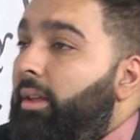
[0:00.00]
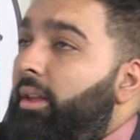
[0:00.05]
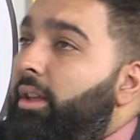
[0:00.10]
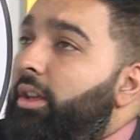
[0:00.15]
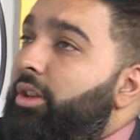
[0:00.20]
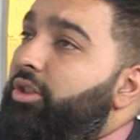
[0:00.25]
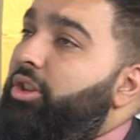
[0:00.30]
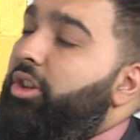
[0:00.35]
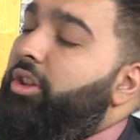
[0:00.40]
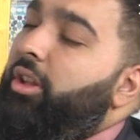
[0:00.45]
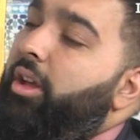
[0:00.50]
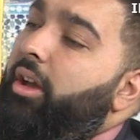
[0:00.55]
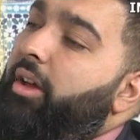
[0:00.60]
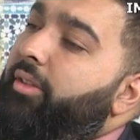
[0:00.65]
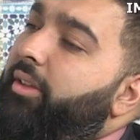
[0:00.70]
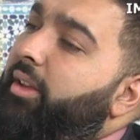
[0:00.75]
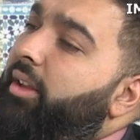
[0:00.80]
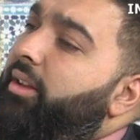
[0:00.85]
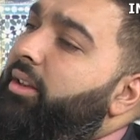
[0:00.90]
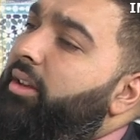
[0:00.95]
Sheikh, are
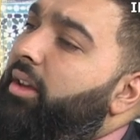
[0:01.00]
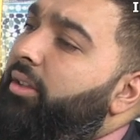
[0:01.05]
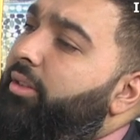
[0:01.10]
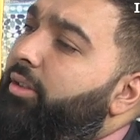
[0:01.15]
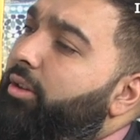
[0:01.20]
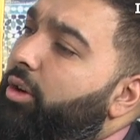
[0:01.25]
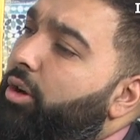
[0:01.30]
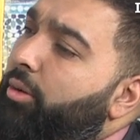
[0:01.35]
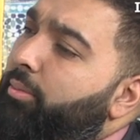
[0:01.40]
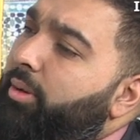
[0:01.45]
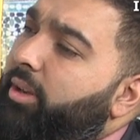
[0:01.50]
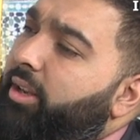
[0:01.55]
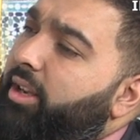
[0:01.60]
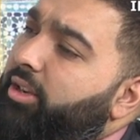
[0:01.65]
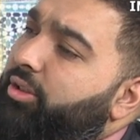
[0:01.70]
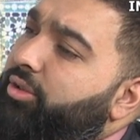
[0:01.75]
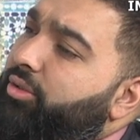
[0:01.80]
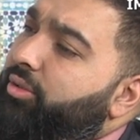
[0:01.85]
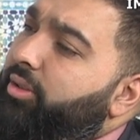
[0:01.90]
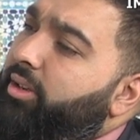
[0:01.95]
there any other
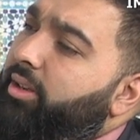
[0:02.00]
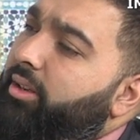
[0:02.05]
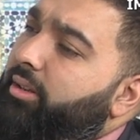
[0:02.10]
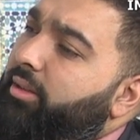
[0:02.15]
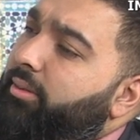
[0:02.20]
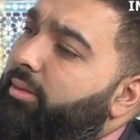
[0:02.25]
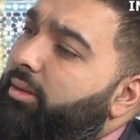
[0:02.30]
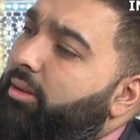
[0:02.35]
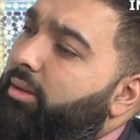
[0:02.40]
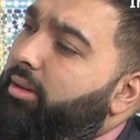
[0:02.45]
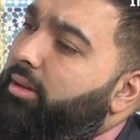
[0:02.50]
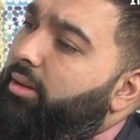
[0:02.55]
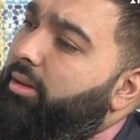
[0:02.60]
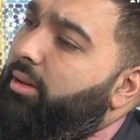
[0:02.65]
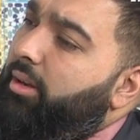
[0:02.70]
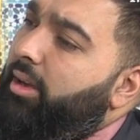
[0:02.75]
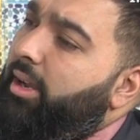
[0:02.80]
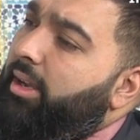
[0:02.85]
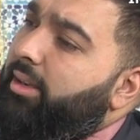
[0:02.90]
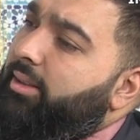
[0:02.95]
obligatory
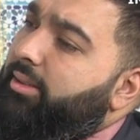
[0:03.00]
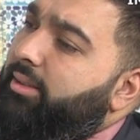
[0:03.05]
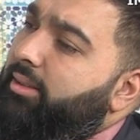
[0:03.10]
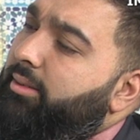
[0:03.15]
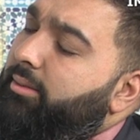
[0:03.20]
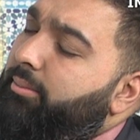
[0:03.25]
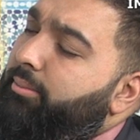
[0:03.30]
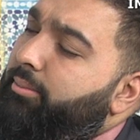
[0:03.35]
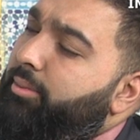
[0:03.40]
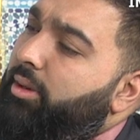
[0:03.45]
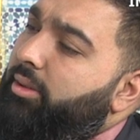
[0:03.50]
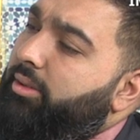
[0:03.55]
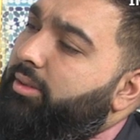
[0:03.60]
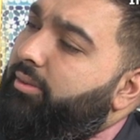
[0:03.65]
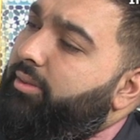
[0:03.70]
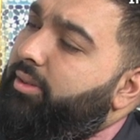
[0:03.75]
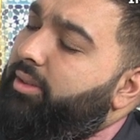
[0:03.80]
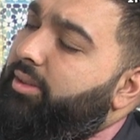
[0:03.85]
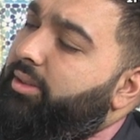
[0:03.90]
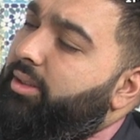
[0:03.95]
uh, acts and parts of
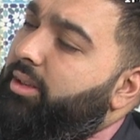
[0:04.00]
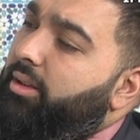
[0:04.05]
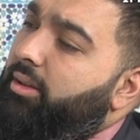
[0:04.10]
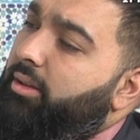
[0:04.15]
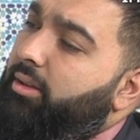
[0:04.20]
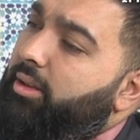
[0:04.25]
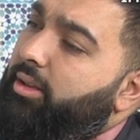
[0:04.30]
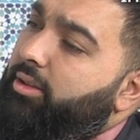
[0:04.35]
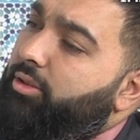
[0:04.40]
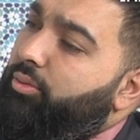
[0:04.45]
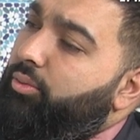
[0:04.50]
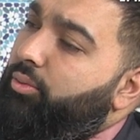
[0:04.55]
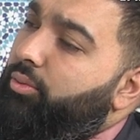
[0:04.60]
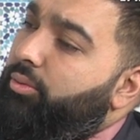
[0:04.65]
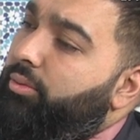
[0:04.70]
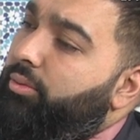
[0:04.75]
the salah at all?